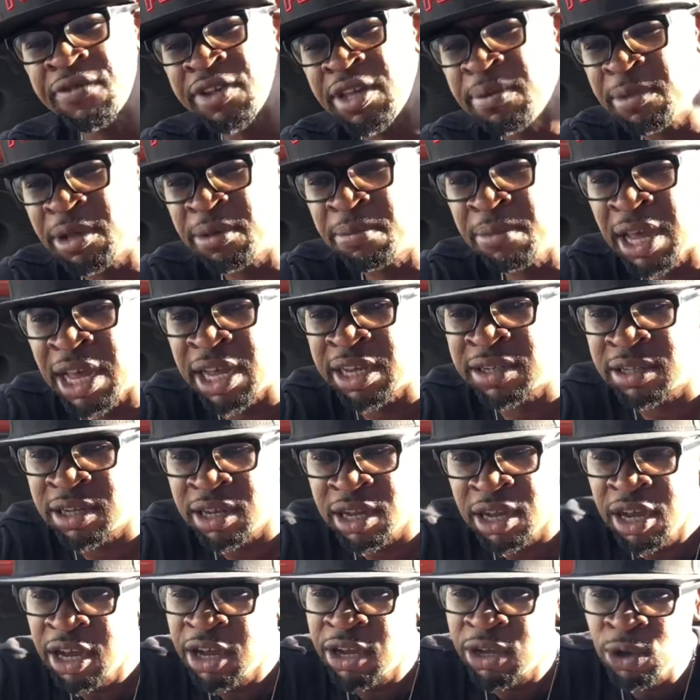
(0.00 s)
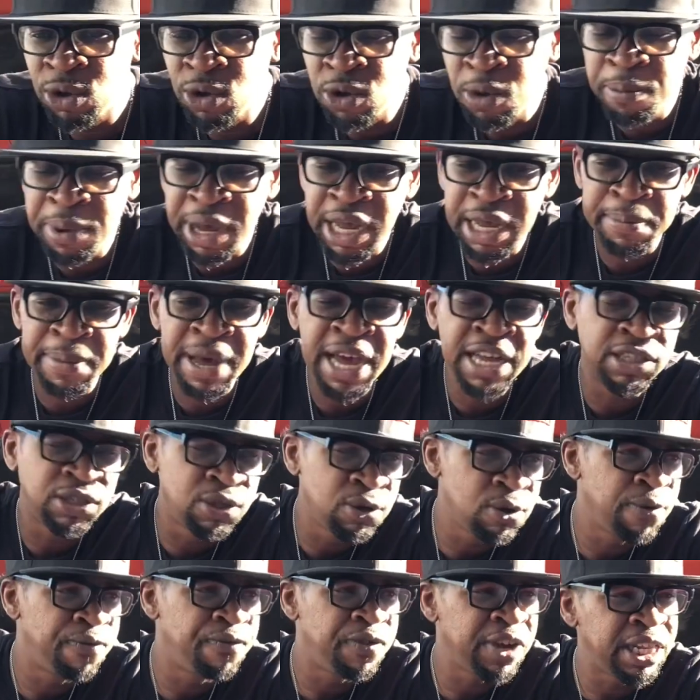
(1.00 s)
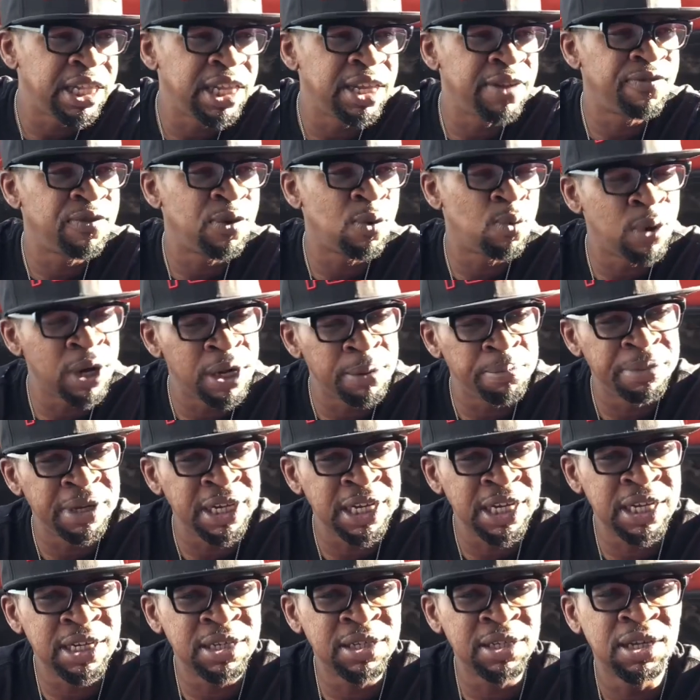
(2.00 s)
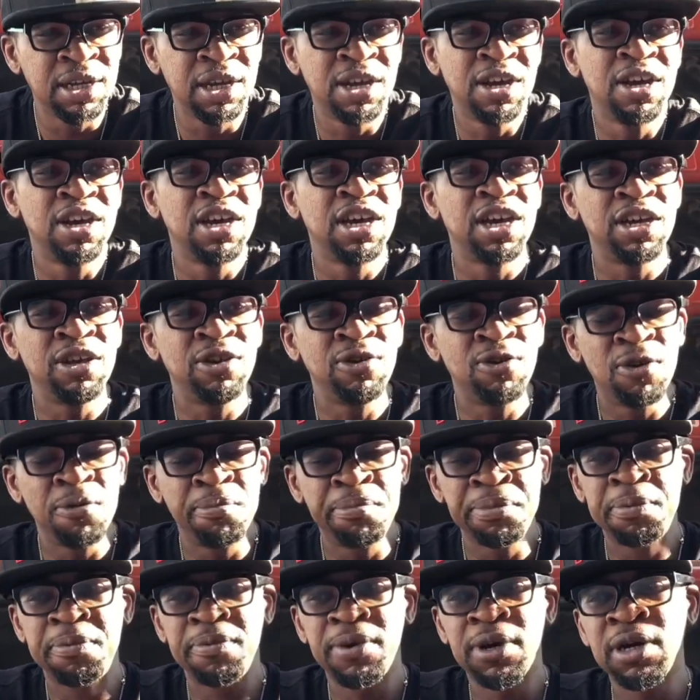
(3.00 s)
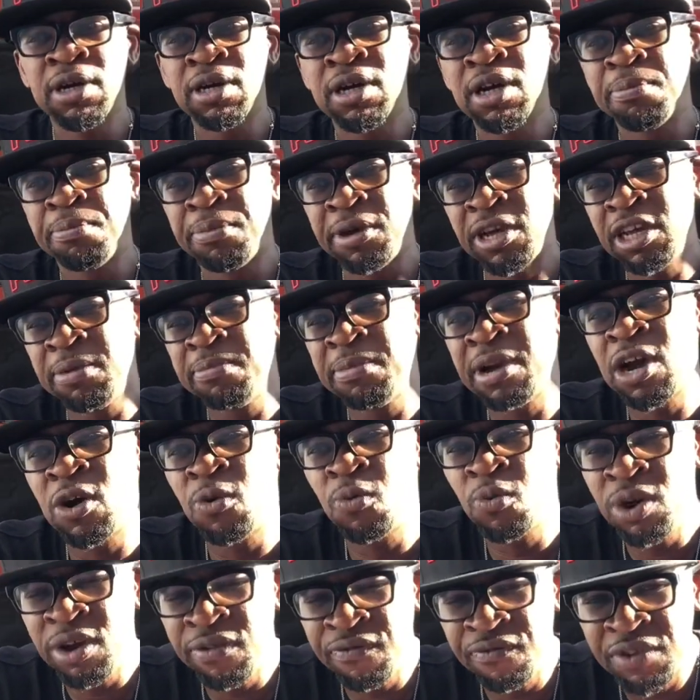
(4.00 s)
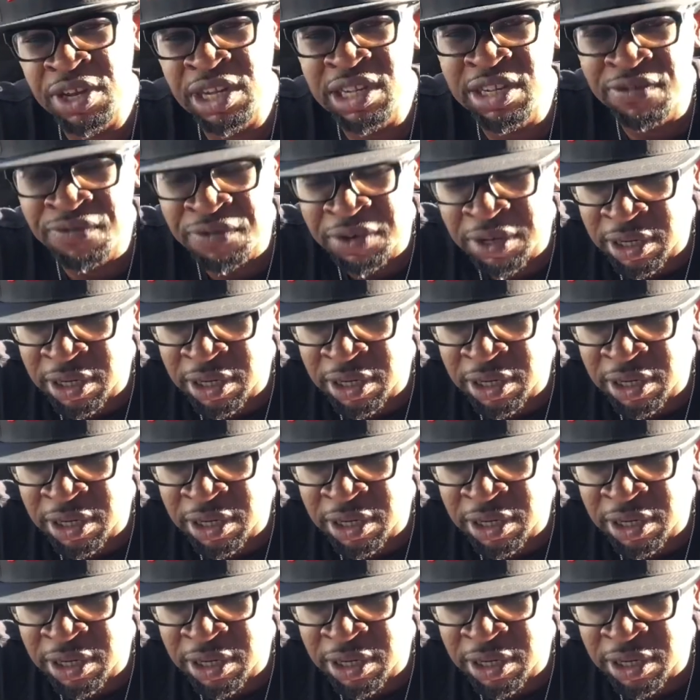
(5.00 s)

MMX, you're gonna pay about $250 for one piece, and you're gonna pay about $150 for